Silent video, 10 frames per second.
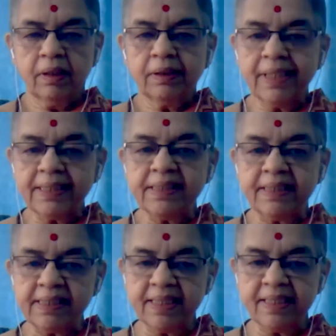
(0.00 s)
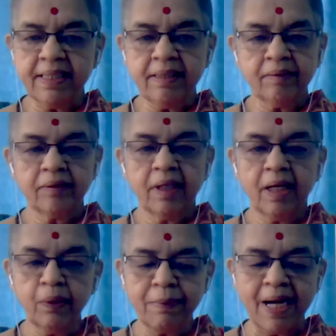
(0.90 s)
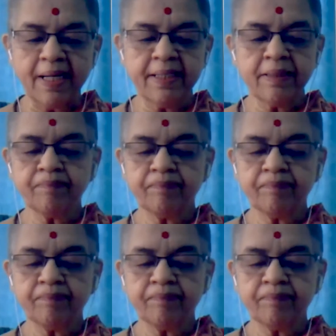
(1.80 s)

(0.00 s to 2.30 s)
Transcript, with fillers: that is reasoning, Anumana,